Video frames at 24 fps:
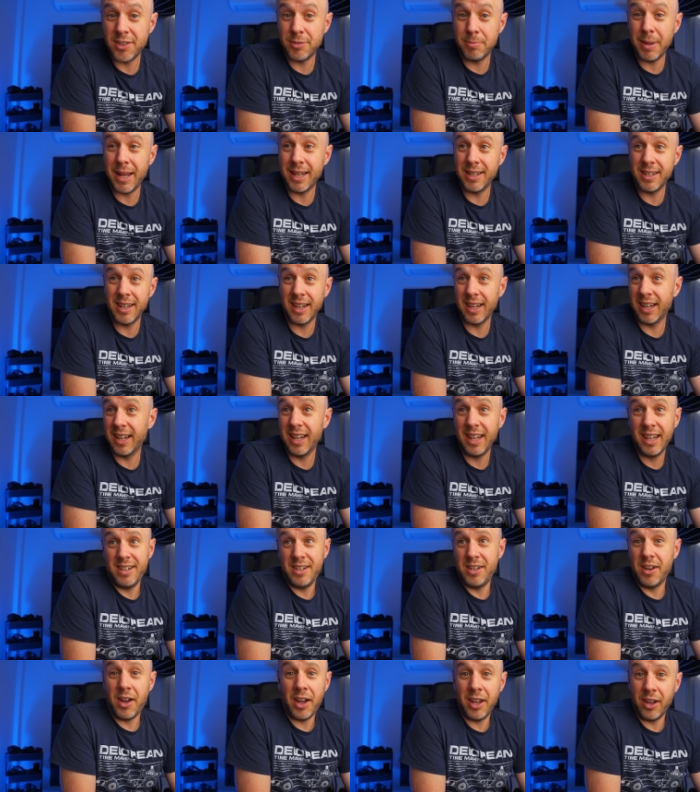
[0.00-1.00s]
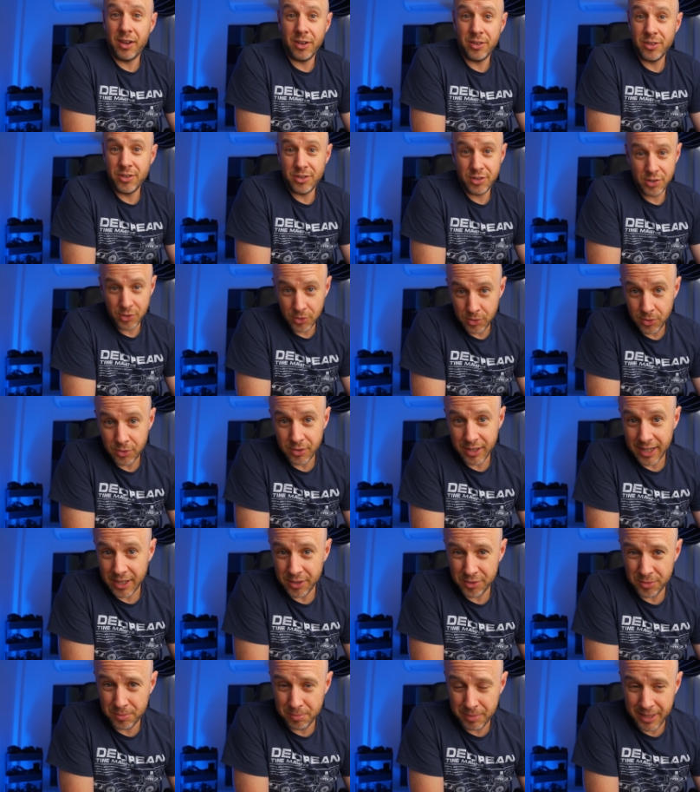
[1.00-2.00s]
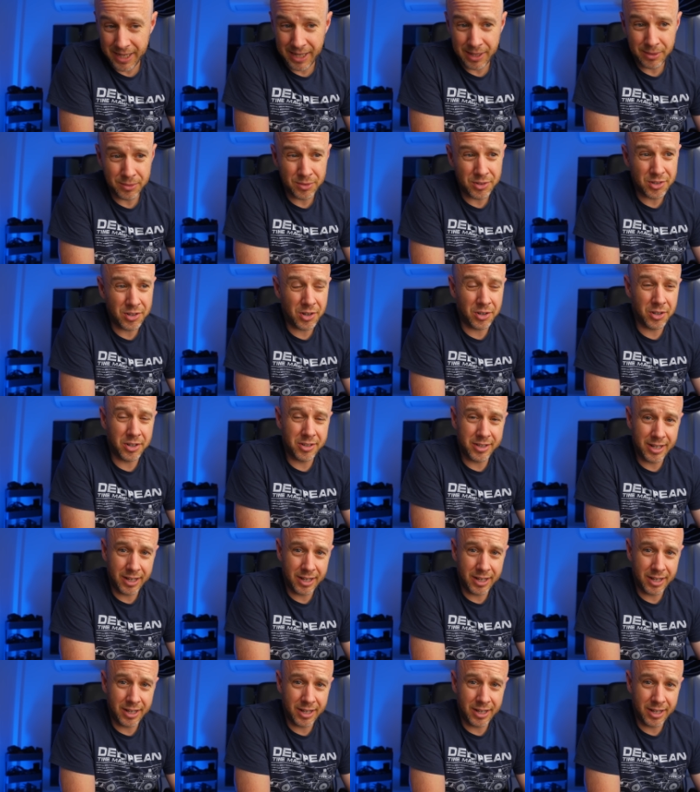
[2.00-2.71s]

for spending nigh on £2,000 on a